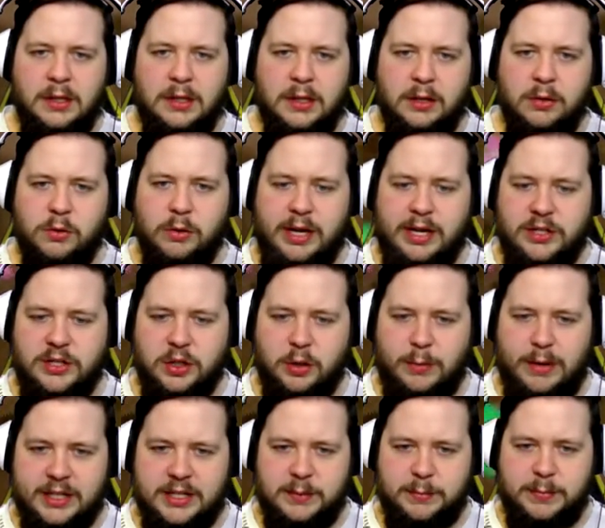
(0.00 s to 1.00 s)
Create your
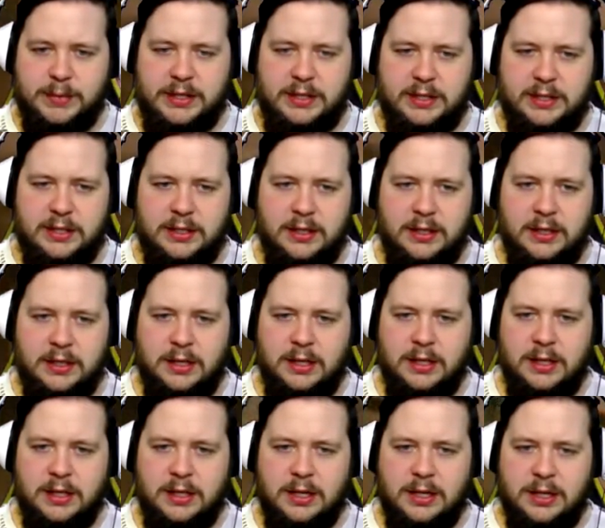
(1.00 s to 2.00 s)
masterpiece.
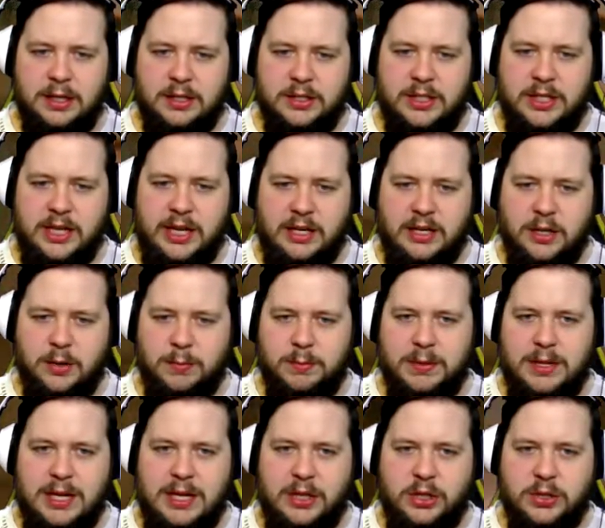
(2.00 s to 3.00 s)
So yeah,
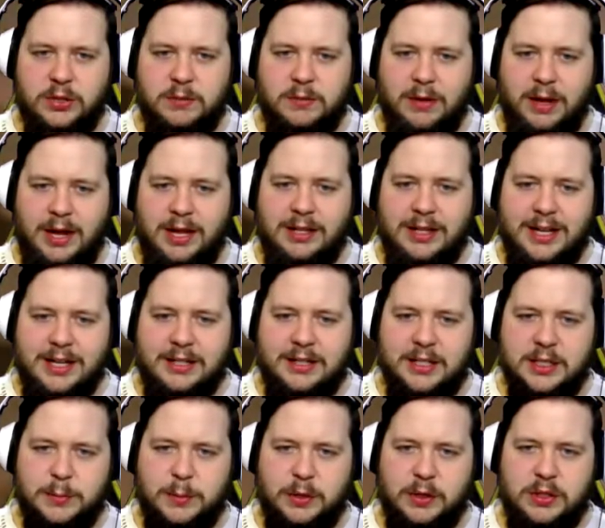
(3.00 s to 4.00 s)
I like
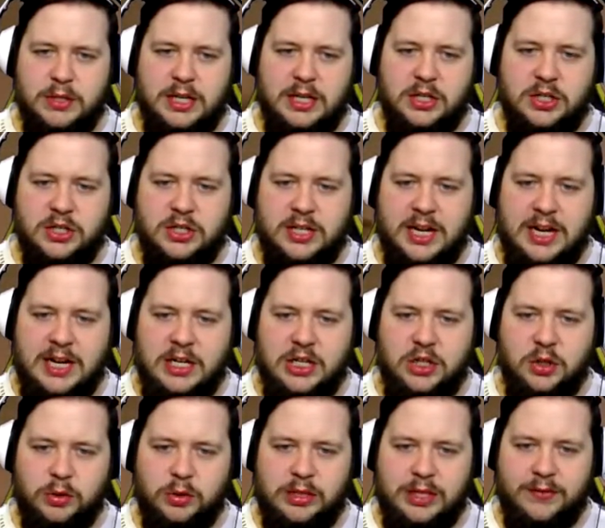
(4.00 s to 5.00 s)
this because each stage
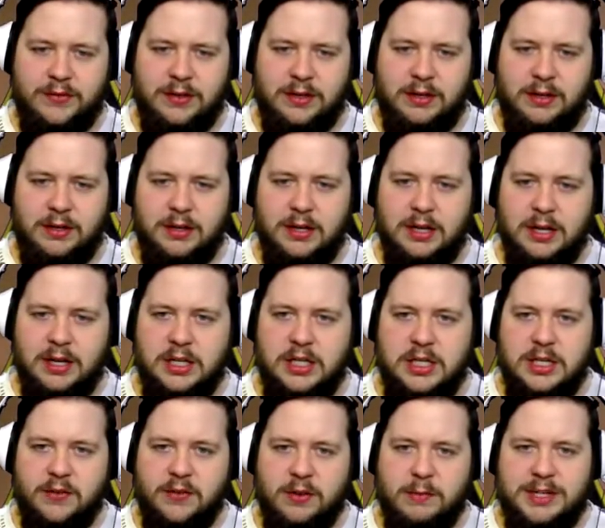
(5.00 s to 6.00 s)
you're given
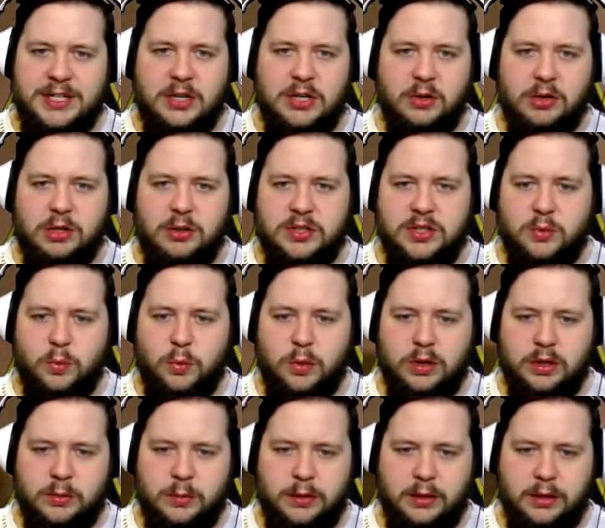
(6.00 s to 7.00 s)
different materials to
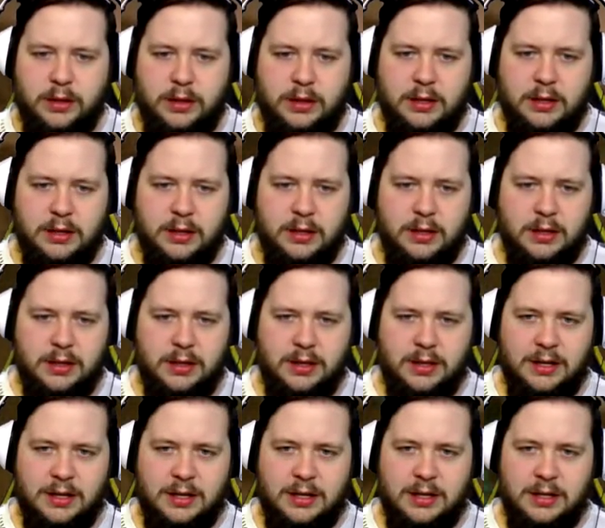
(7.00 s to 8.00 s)
work with.
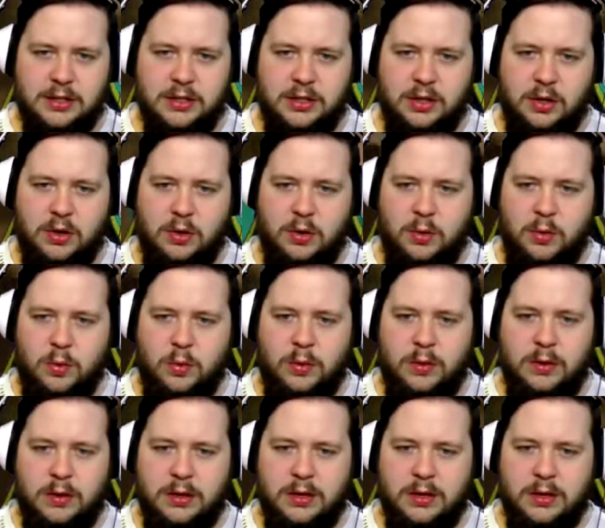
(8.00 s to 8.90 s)
So...